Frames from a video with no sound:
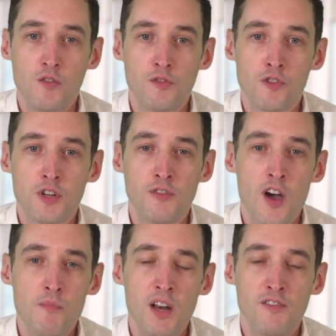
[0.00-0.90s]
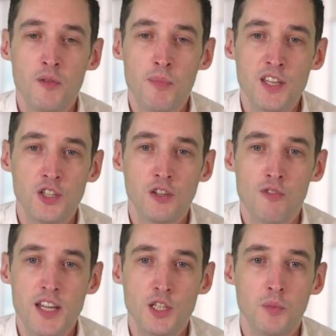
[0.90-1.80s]
For a defined benefit pension
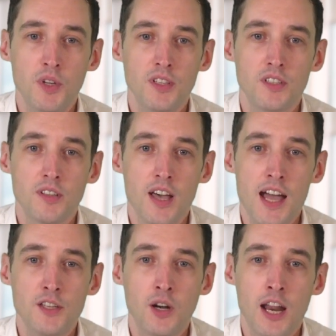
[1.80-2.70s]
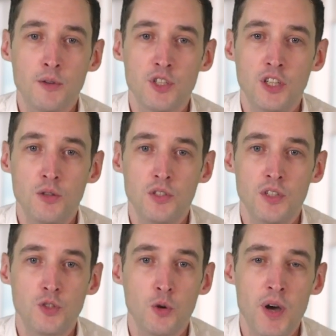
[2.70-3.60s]
arrangement, annual allowance
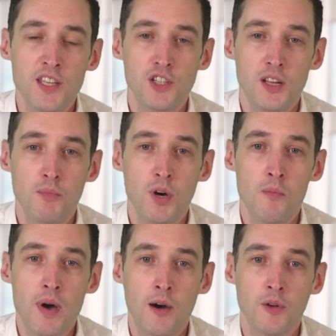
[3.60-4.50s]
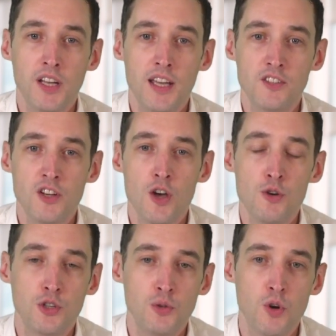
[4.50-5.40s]
usage or pension input amount is a
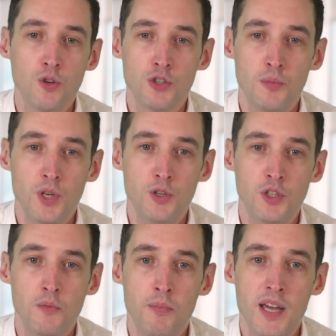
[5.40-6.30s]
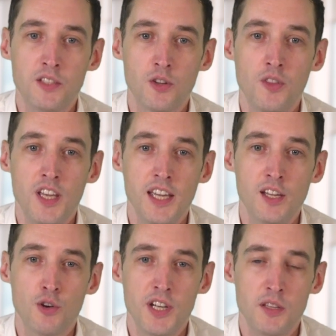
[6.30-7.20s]
notional contribution based on the
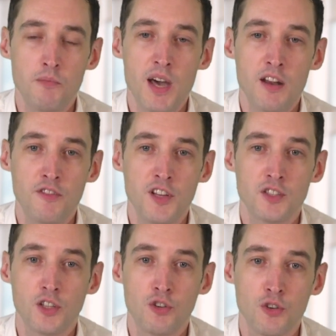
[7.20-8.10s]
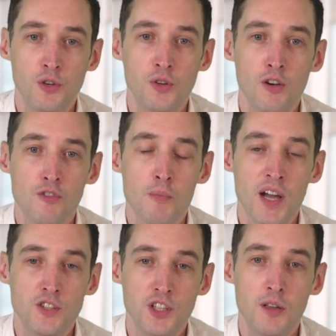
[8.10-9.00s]
increase in benefits accrued over a
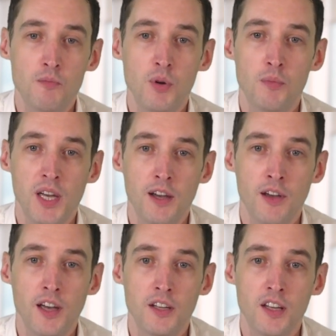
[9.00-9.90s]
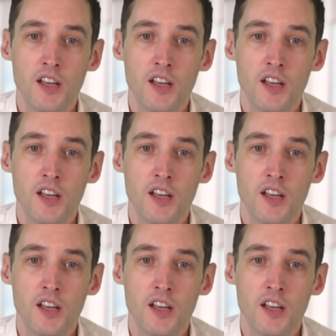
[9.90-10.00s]
pension input period.